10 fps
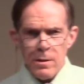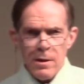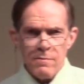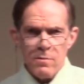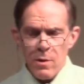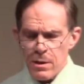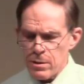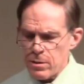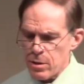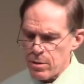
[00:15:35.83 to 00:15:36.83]
If so, I
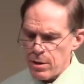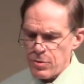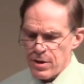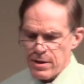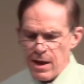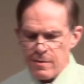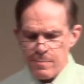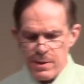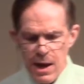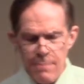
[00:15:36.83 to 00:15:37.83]
encourage you to take
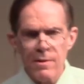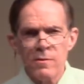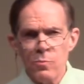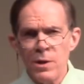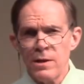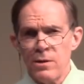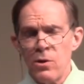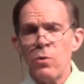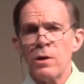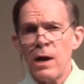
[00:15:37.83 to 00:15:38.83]
some time this week to
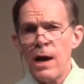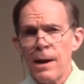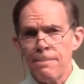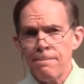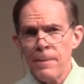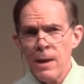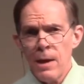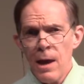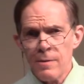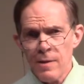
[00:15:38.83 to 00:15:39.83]
know God
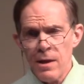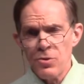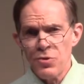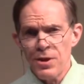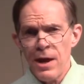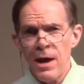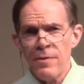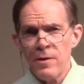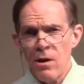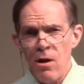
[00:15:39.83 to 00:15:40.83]
as El Shaddai,
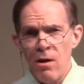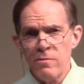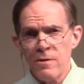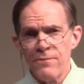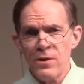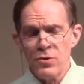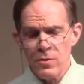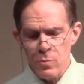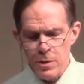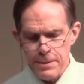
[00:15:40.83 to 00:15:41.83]
the all
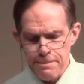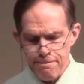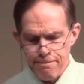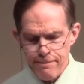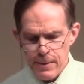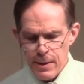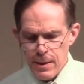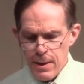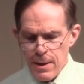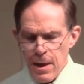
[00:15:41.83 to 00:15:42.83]
sufficient one.
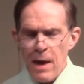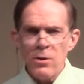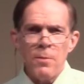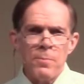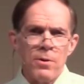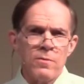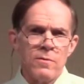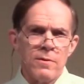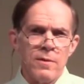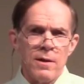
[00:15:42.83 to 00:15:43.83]
I know
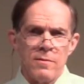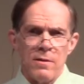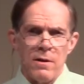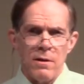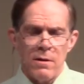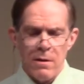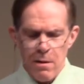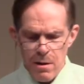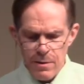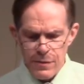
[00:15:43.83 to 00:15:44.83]
personally that's a
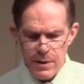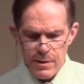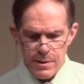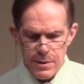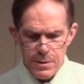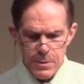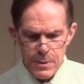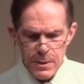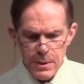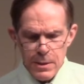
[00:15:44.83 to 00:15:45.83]
hard thing to do.
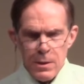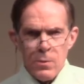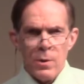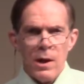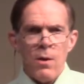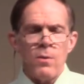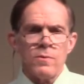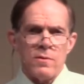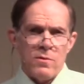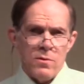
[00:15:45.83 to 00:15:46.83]
When I was
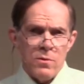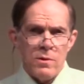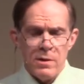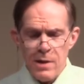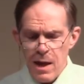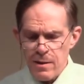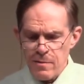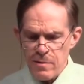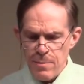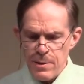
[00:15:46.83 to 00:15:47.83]
a student at Dallas
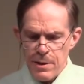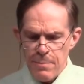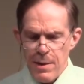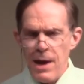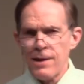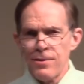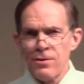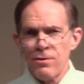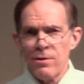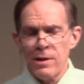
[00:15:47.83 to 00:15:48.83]
Seminary back in the
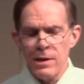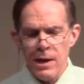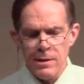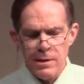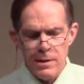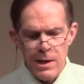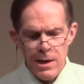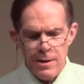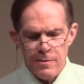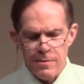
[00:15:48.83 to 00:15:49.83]
early
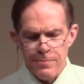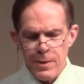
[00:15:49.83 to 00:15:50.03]
1980s,